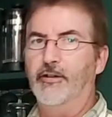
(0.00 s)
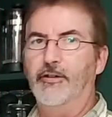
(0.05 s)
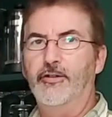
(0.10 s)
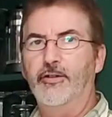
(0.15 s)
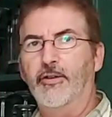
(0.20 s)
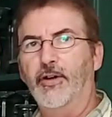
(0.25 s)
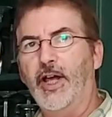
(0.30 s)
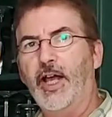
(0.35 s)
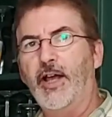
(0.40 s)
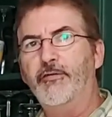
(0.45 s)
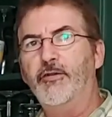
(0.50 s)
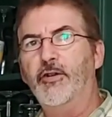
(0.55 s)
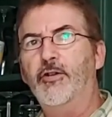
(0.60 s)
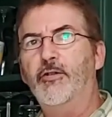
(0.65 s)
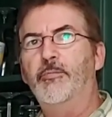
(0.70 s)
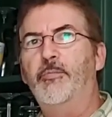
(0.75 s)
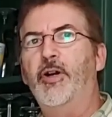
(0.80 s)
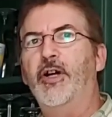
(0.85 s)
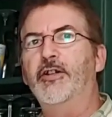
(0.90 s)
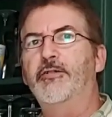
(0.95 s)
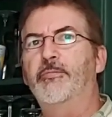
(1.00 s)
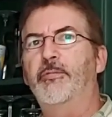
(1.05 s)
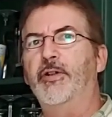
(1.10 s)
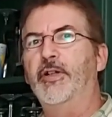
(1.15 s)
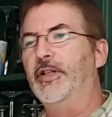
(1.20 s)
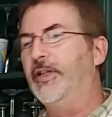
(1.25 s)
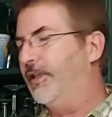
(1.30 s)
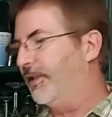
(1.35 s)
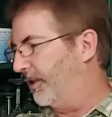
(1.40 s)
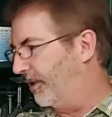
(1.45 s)
So I have no
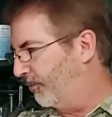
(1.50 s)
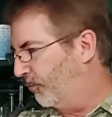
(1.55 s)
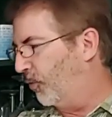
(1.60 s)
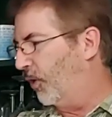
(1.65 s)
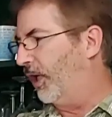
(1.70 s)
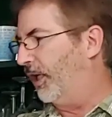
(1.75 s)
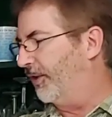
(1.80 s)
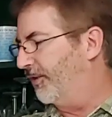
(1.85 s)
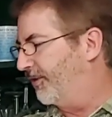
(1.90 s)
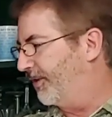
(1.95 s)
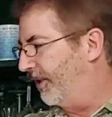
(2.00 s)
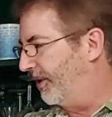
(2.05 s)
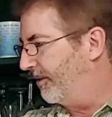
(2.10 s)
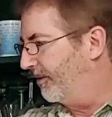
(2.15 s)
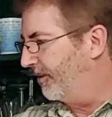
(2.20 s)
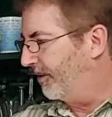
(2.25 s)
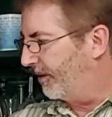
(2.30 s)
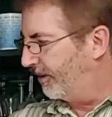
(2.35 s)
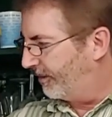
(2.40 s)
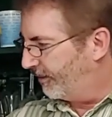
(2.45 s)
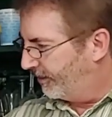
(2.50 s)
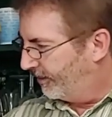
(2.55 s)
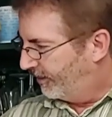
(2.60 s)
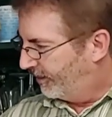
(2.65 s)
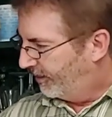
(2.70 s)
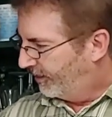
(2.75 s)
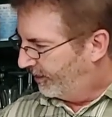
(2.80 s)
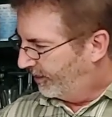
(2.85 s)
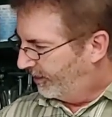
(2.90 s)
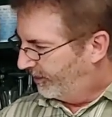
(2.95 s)
possibility while it's sitting
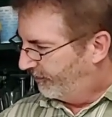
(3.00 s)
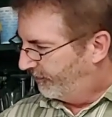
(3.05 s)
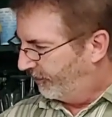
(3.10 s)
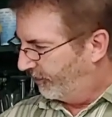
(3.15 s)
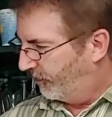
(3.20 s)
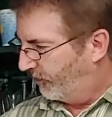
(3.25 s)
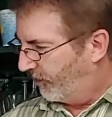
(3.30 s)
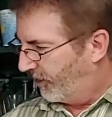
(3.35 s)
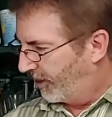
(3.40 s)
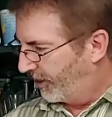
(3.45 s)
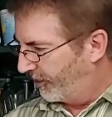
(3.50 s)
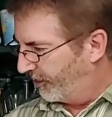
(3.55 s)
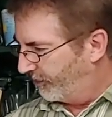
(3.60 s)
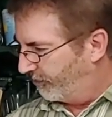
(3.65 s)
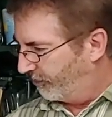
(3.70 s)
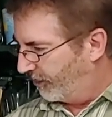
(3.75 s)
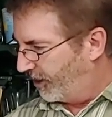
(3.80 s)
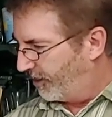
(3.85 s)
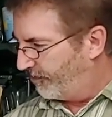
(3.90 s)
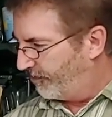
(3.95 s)
for the water to drain